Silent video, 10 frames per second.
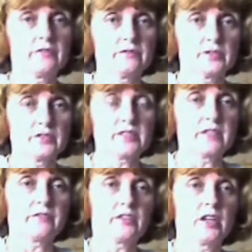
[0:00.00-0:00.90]
first
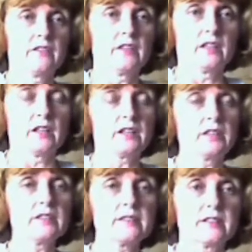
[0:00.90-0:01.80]
I fried the
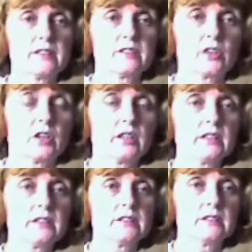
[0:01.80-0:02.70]
onions and
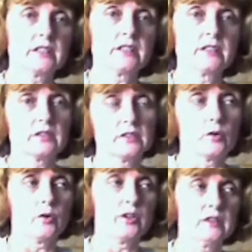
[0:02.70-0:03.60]
garlic in
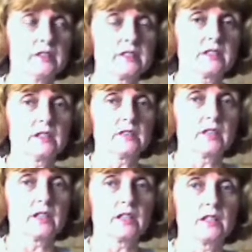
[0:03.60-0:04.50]
oil until
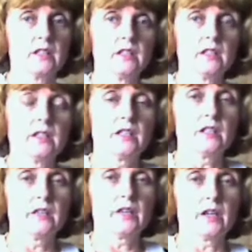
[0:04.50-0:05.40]
the
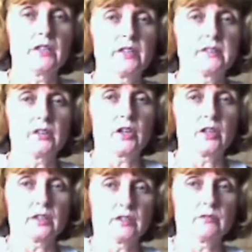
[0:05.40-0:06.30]
onions and
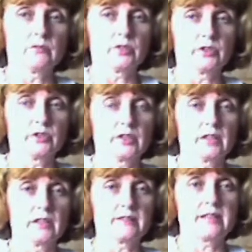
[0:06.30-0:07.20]
garlic were
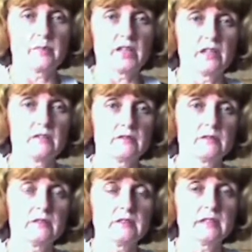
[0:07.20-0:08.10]

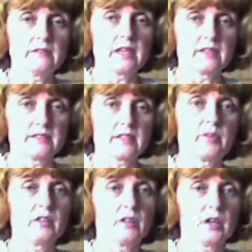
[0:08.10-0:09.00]
they had a
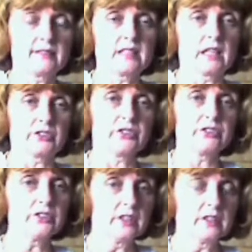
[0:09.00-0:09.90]
semi-gloss
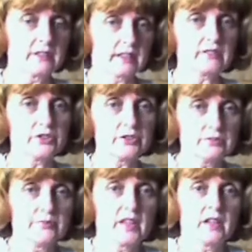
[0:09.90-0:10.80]
texture.
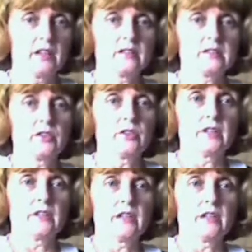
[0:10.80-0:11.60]
So, and